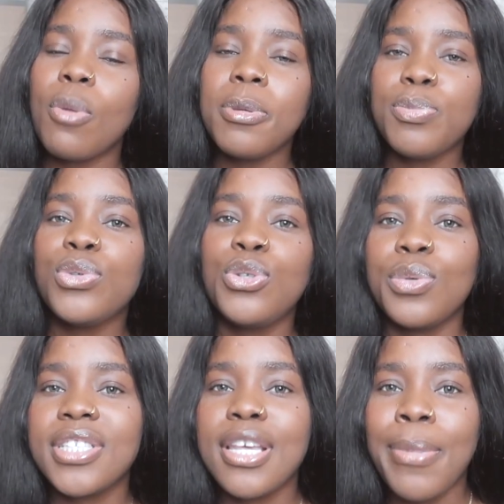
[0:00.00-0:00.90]
what people
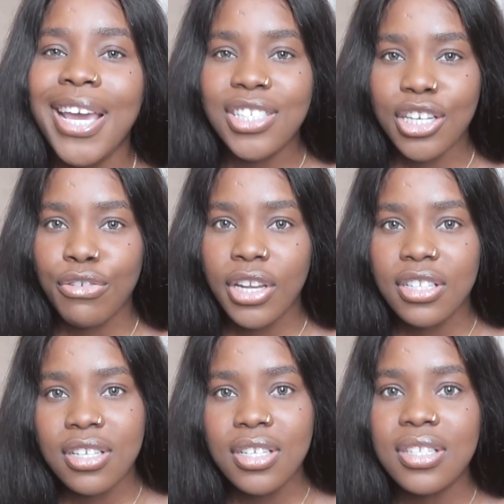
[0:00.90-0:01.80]
do is they buy
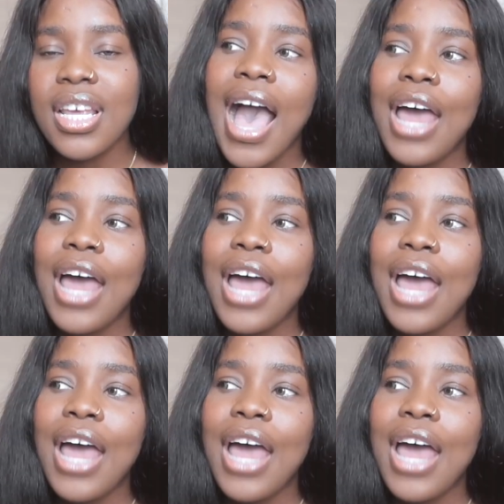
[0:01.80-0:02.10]
generators.